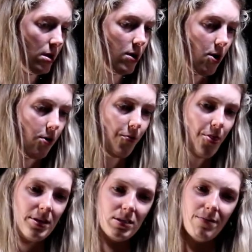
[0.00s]
of
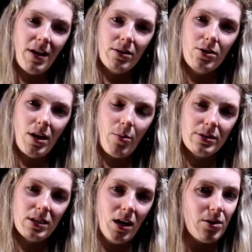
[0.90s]
this value that was
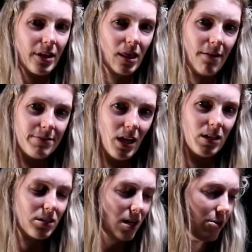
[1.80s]
here on the left-hand
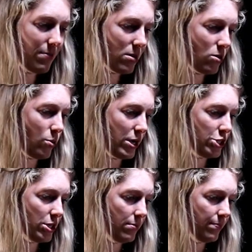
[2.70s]
side of our
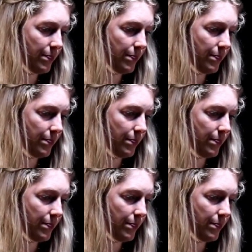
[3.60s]
equation,